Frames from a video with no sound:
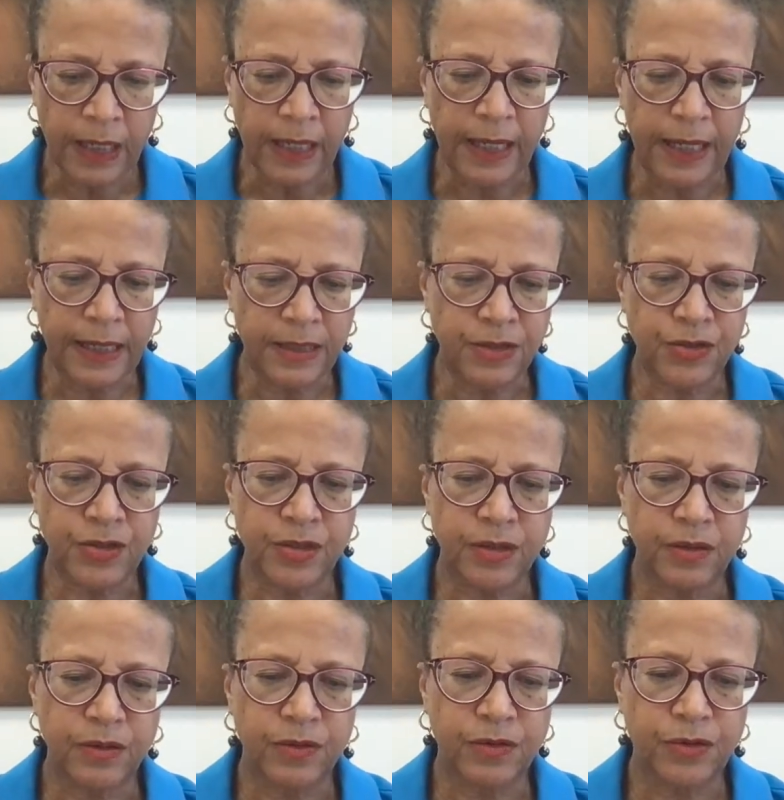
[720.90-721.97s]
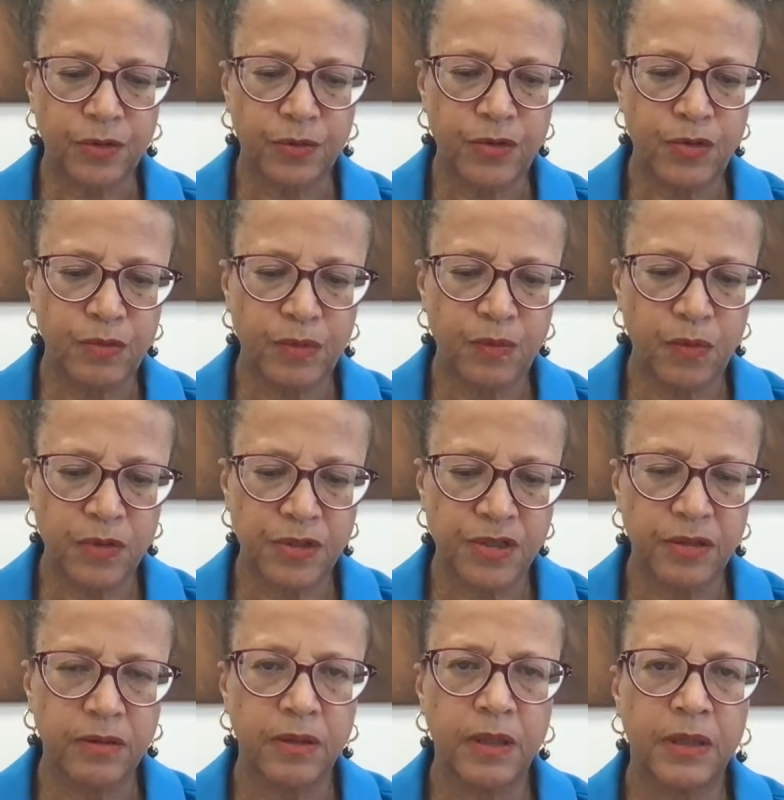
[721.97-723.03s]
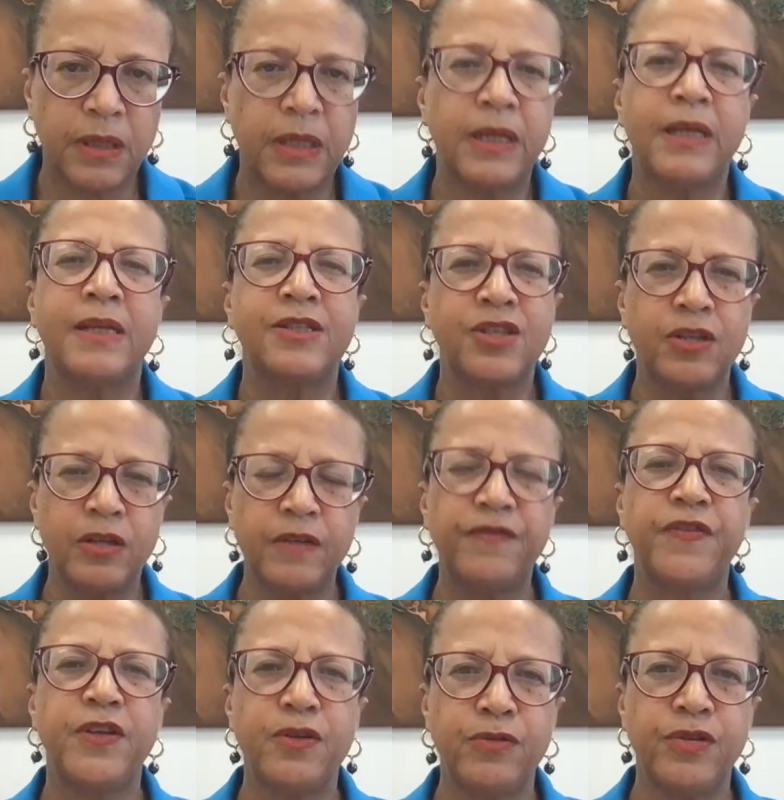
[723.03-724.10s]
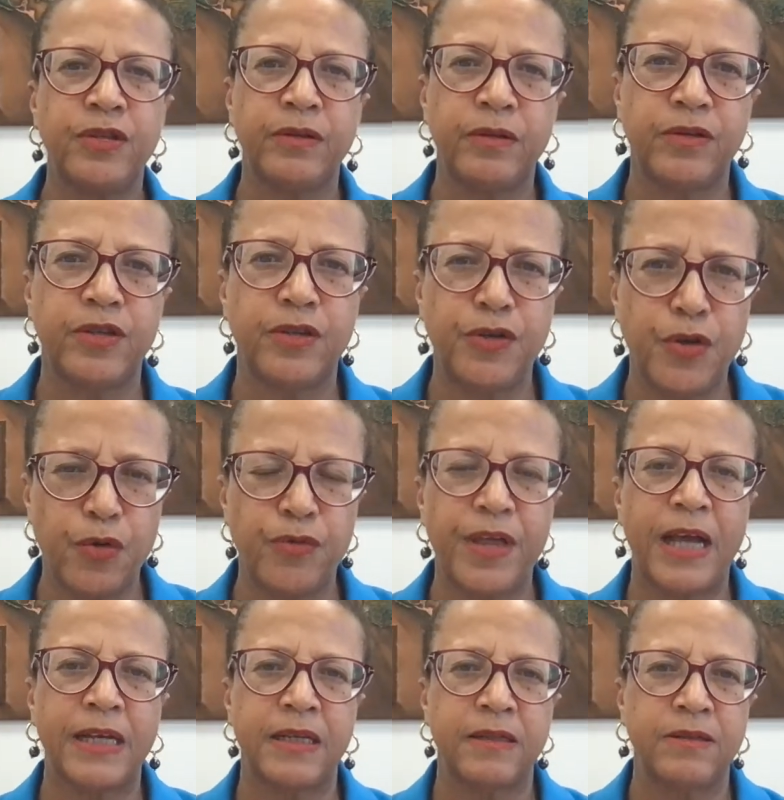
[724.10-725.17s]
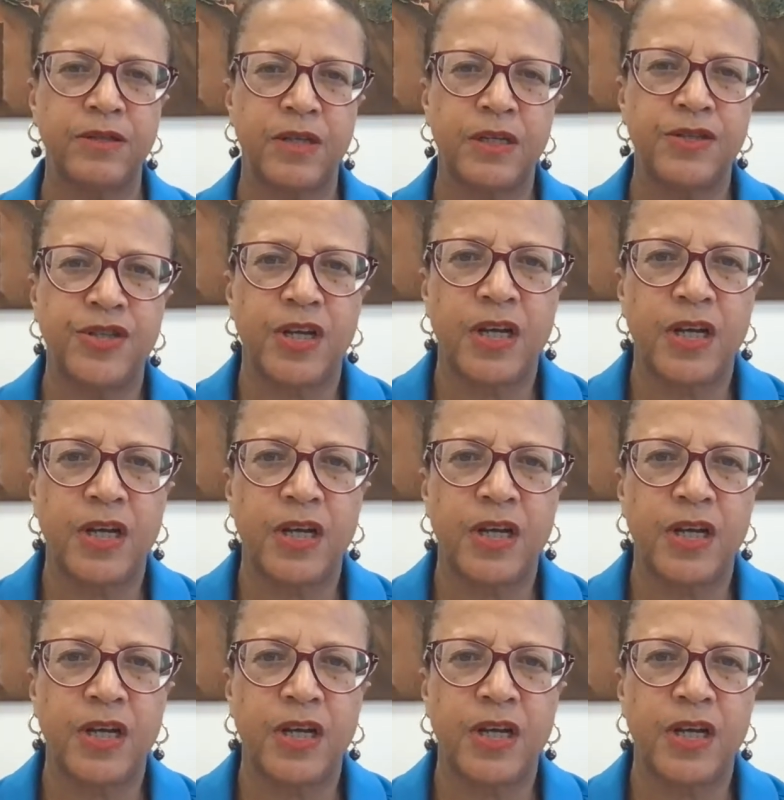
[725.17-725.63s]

And so you would want to, it's good for you to know that and to